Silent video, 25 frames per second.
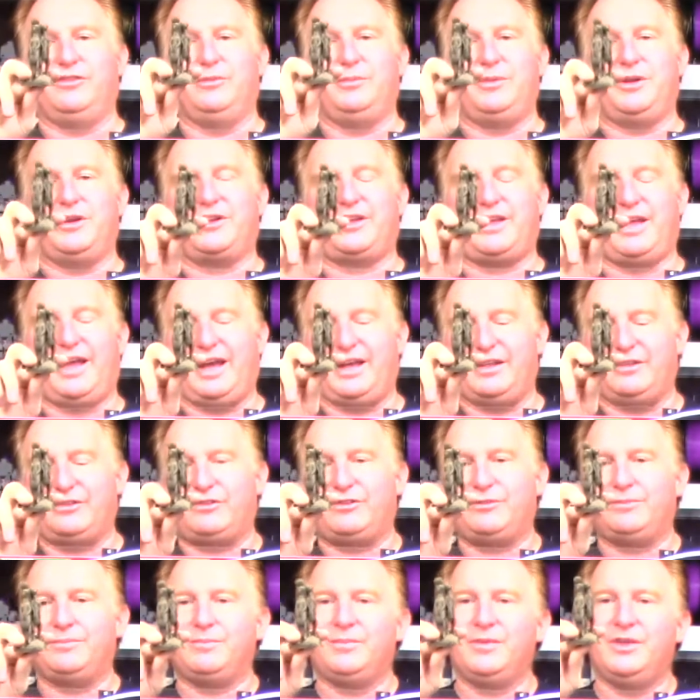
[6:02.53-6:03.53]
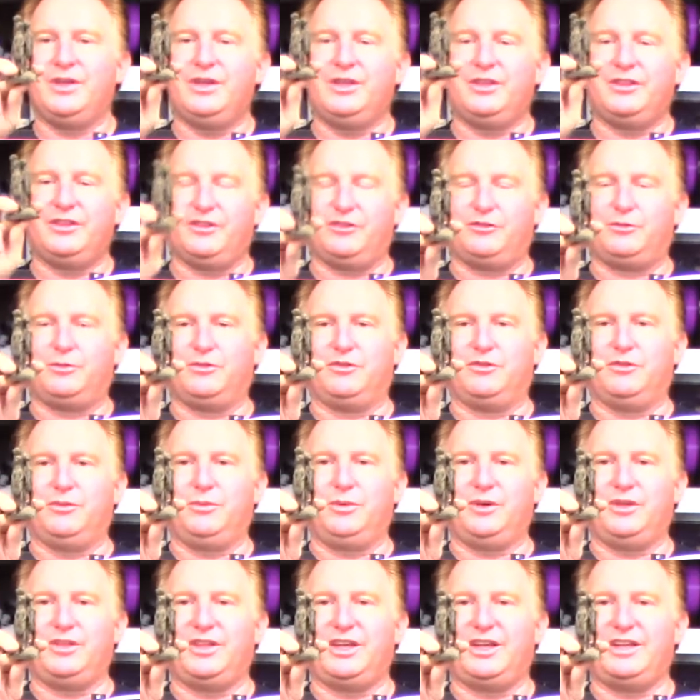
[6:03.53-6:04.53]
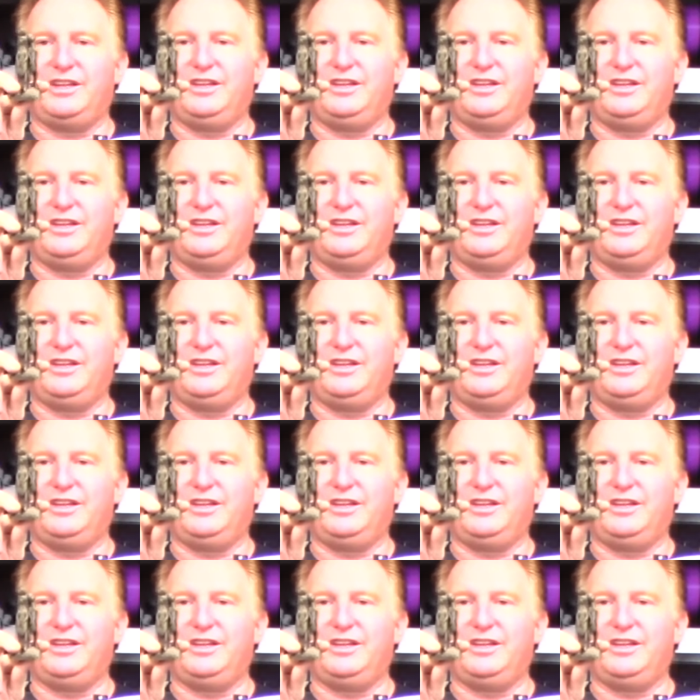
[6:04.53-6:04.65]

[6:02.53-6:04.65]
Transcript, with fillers: the meerkats. This was the one that I